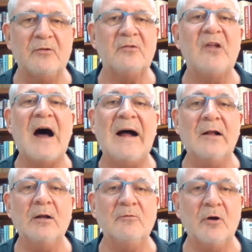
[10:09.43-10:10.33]
style
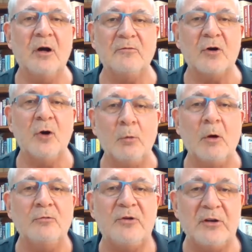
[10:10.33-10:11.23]
of a Côte
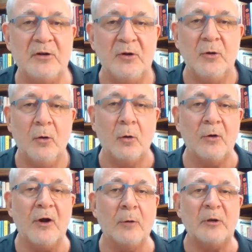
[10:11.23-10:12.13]
Rôtie or an
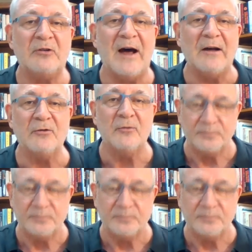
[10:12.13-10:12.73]
Hermitage.